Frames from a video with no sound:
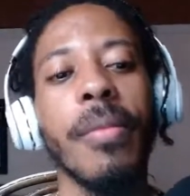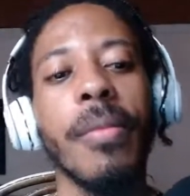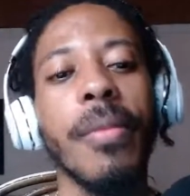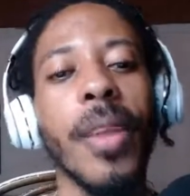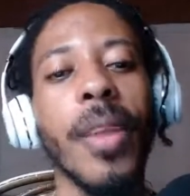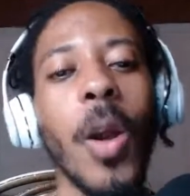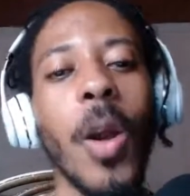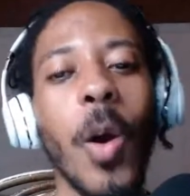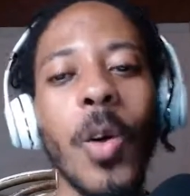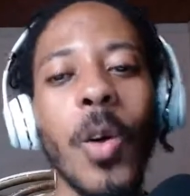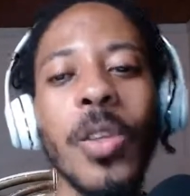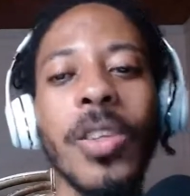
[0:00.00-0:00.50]

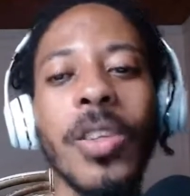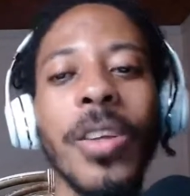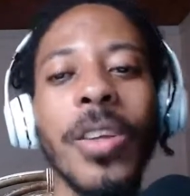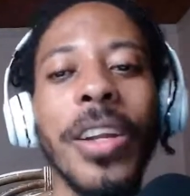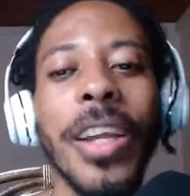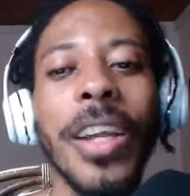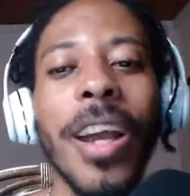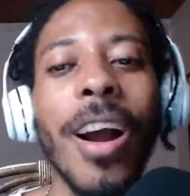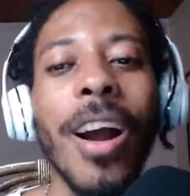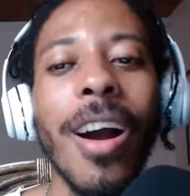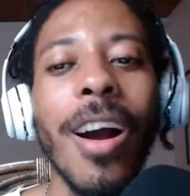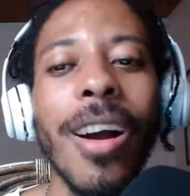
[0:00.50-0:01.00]
Oh, so
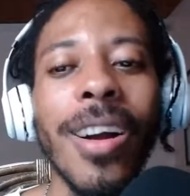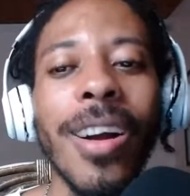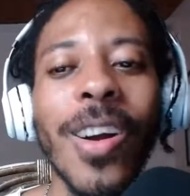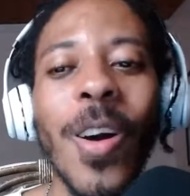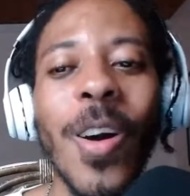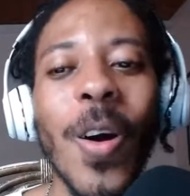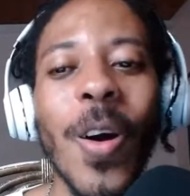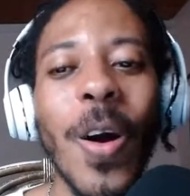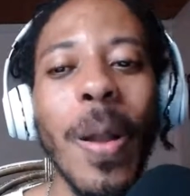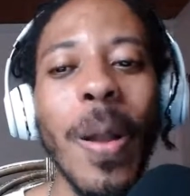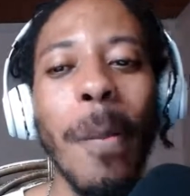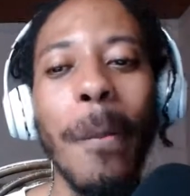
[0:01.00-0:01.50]
they are
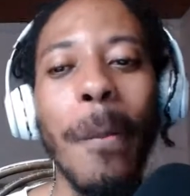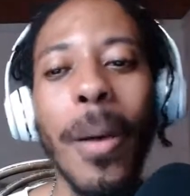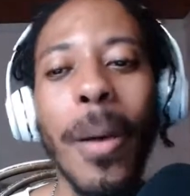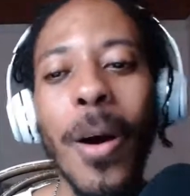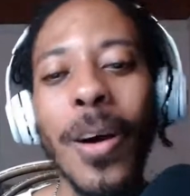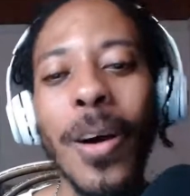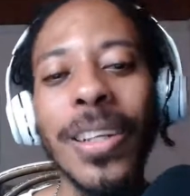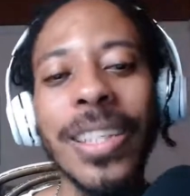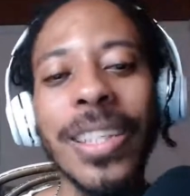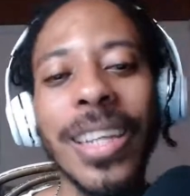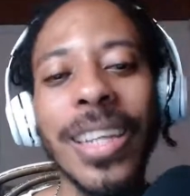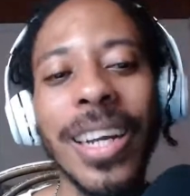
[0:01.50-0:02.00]
called
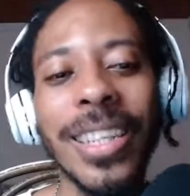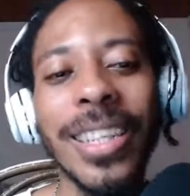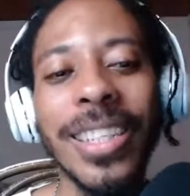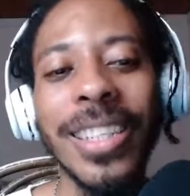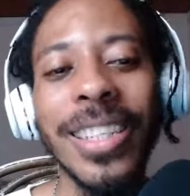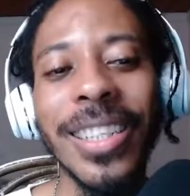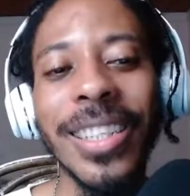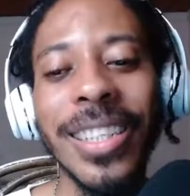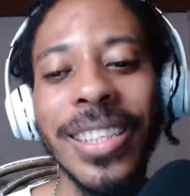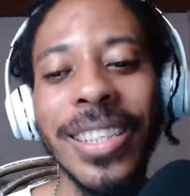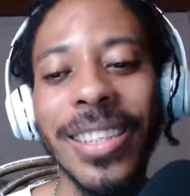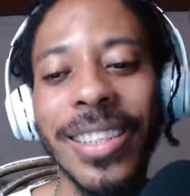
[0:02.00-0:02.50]
box
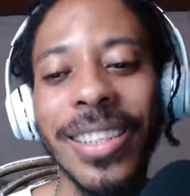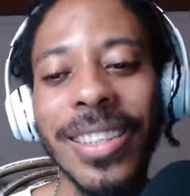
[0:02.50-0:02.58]
lunches.